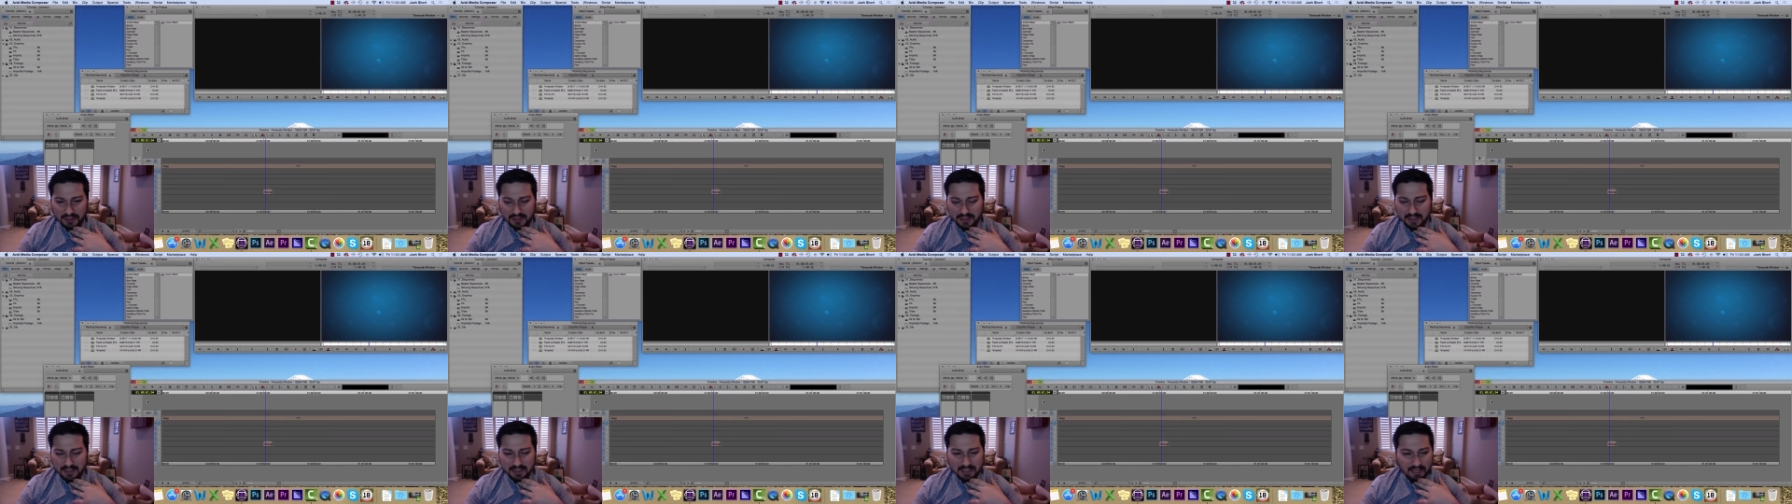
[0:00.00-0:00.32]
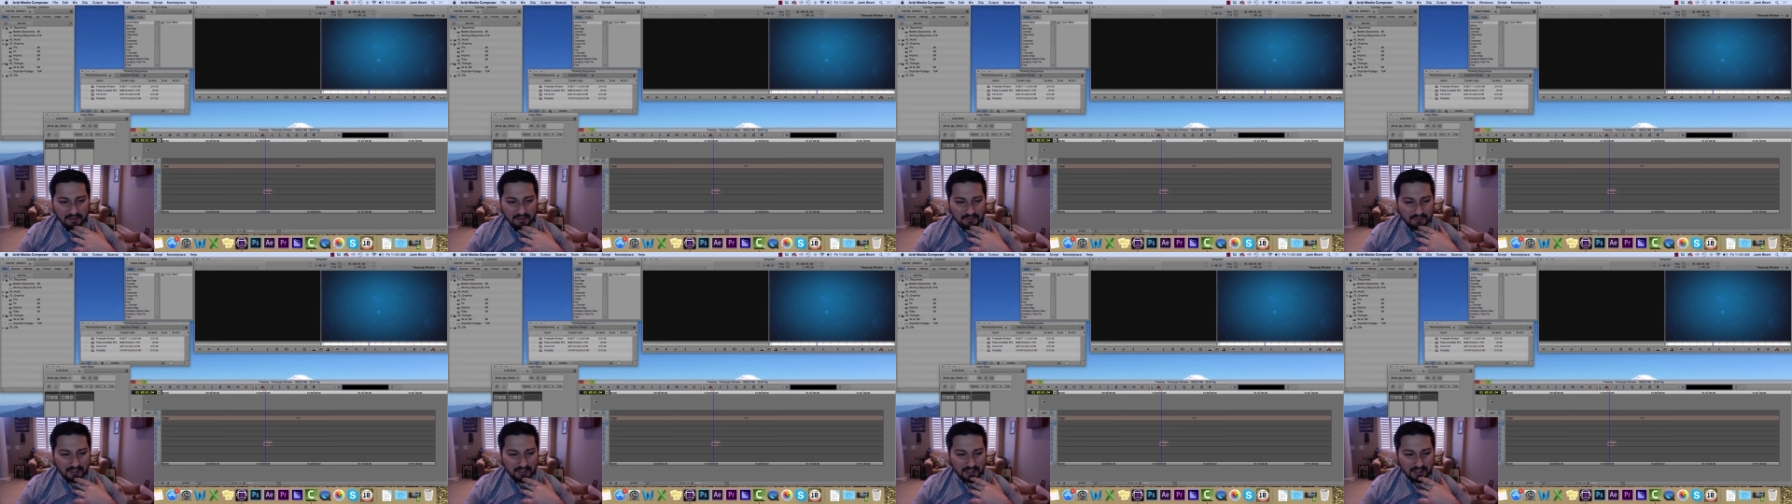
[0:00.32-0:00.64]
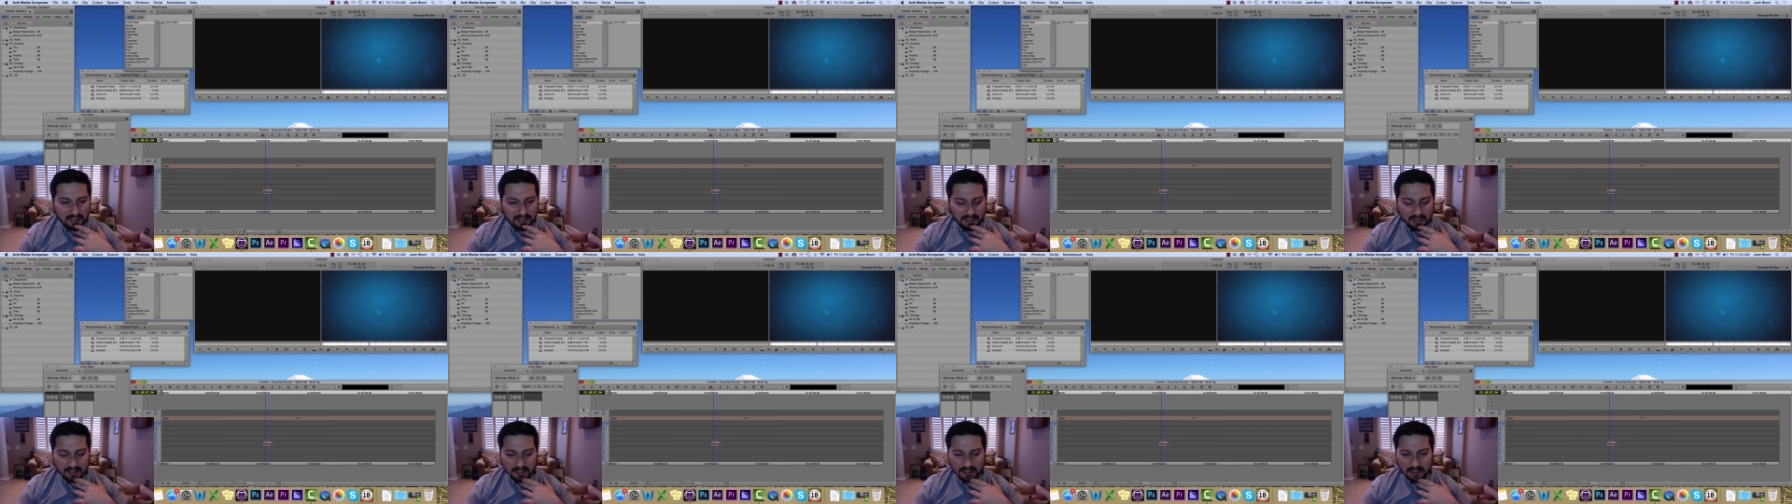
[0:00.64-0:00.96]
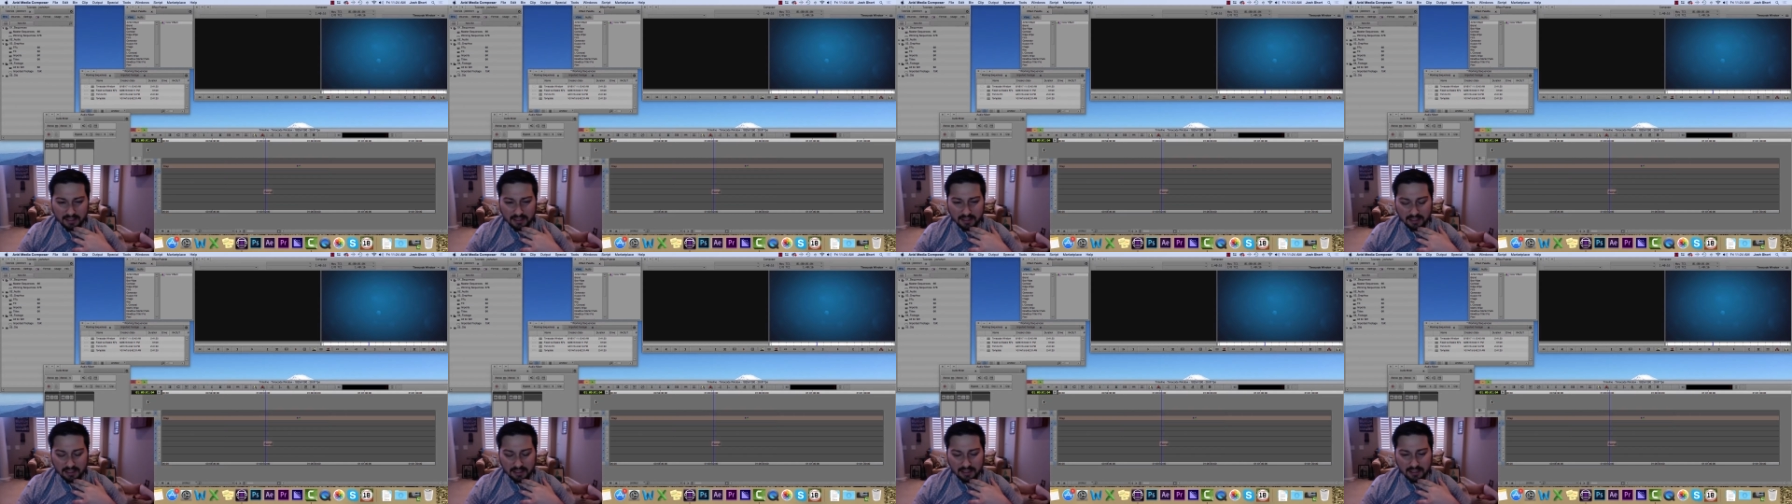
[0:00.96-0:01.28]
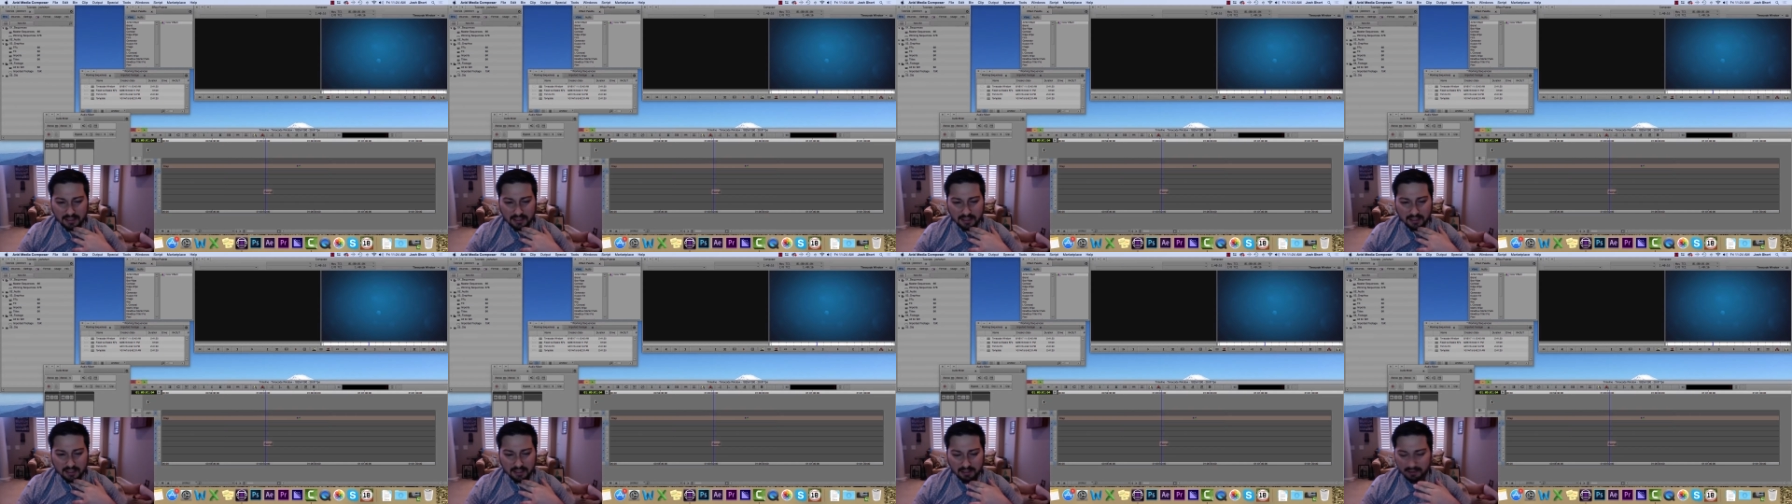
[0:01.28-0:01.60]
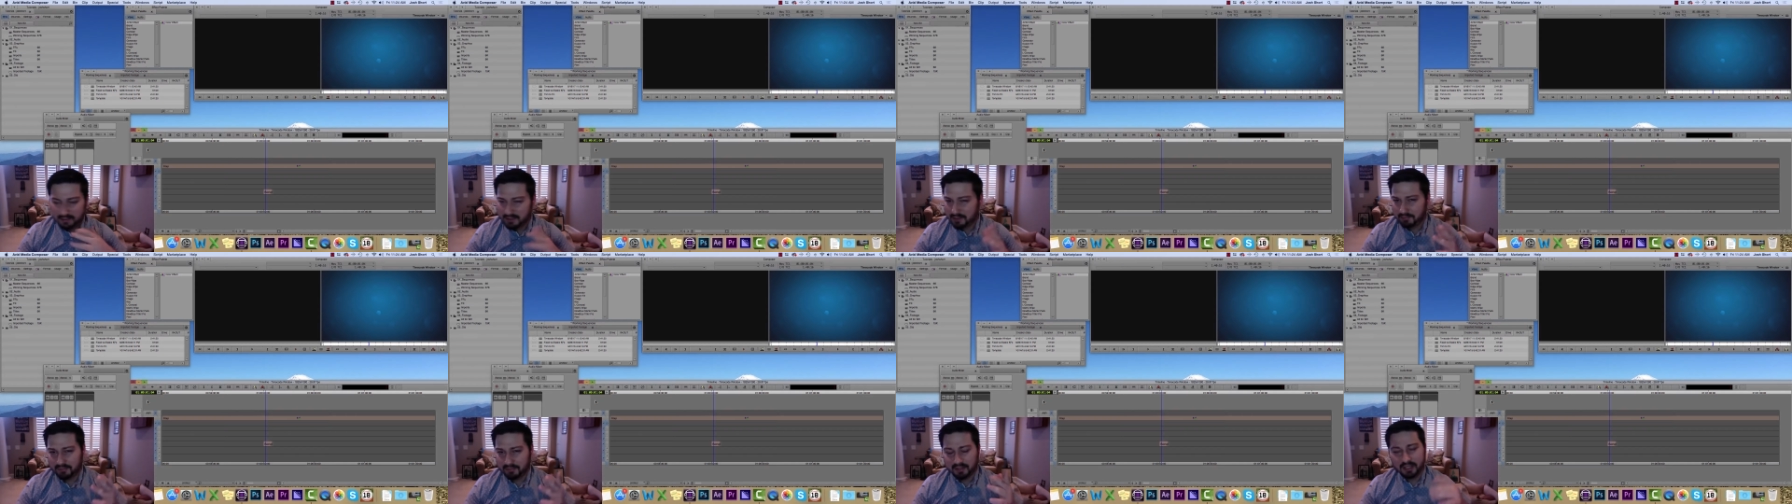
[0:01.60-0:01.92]
seven, uh,
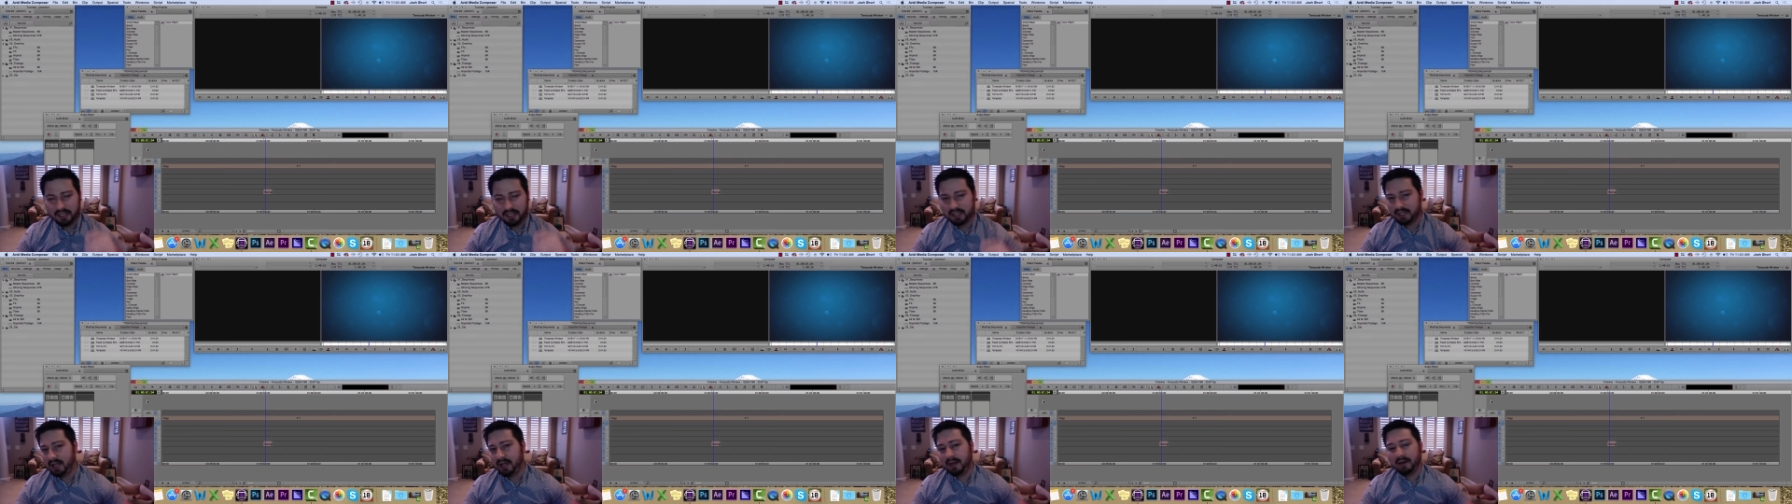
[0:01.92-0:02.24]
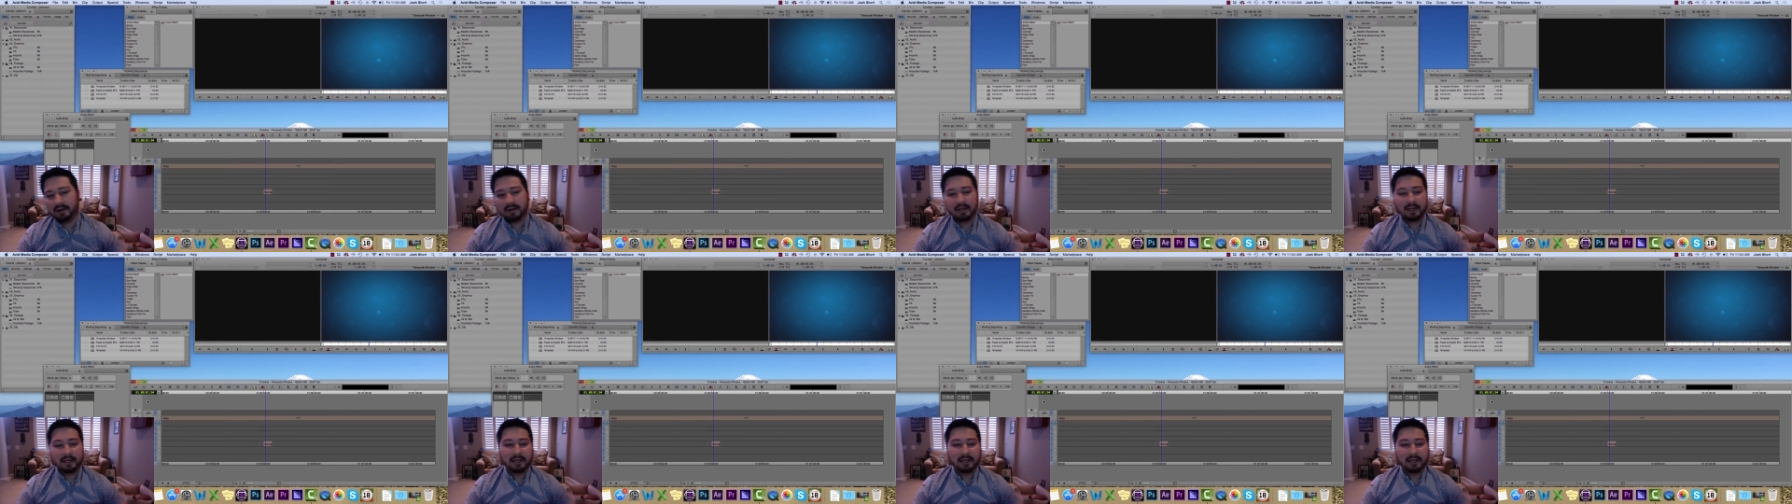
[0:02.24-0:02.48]
something like that.